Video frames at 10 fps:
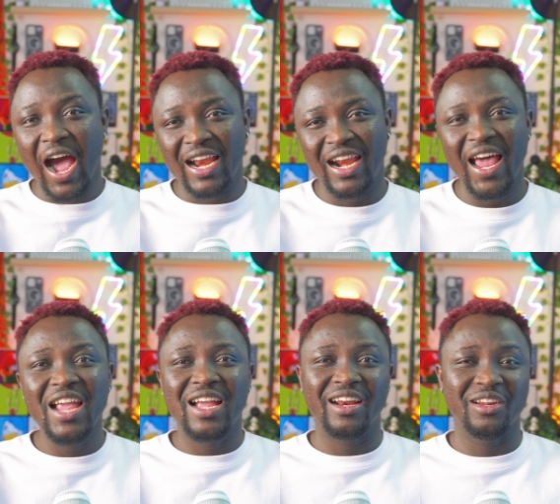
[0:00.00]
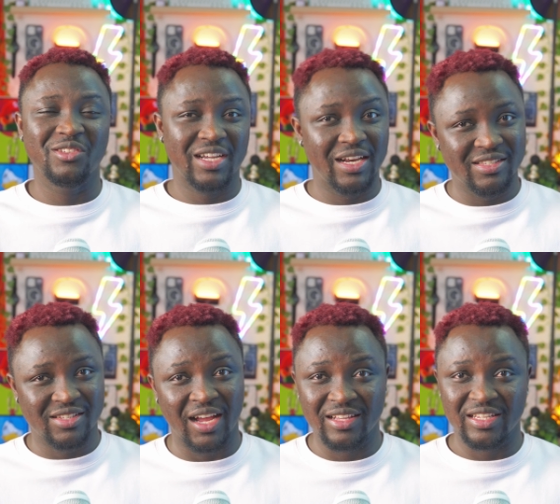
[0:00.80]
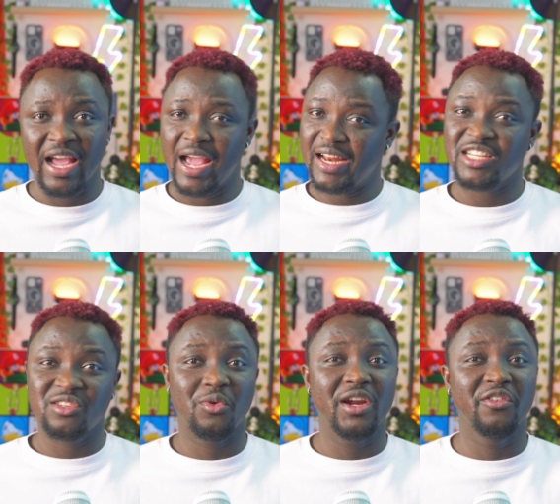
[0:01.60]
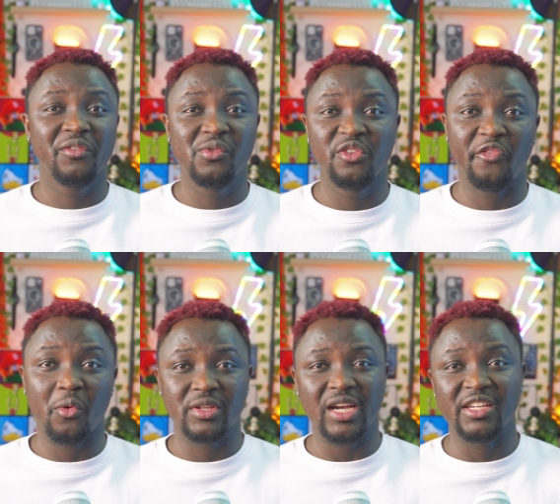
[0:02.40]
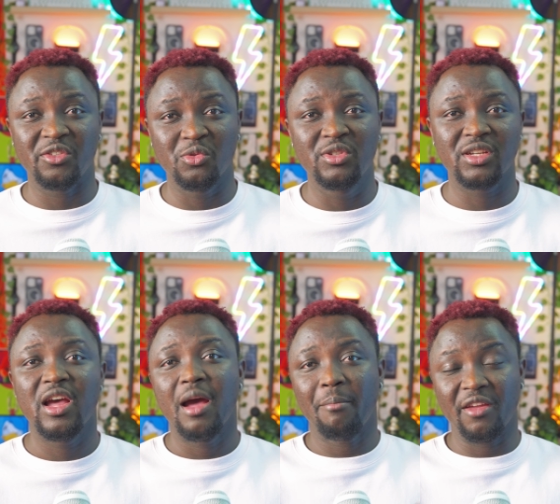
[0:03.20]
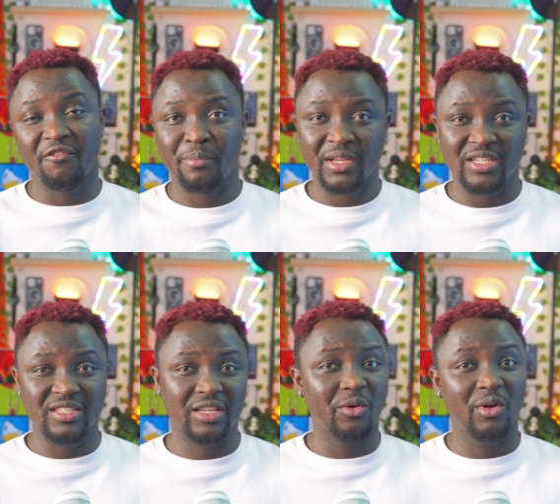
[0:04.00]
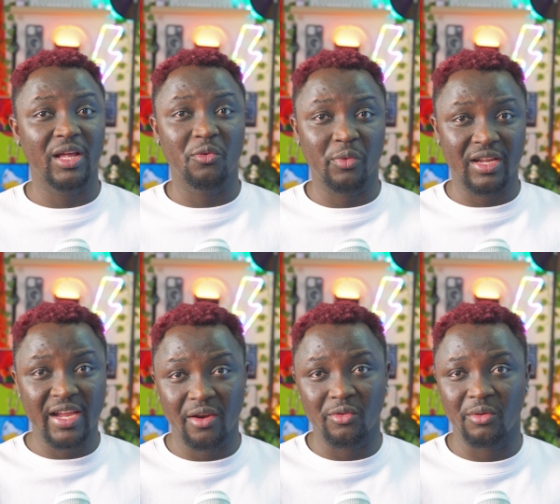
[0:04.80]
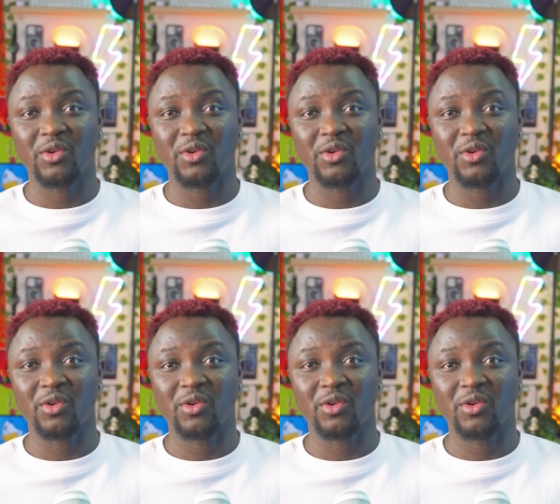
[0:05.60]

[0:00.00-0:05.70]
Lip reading: I like Canon's color science, and that's one of the reasons for which I shoot my pictures and all that with Canon,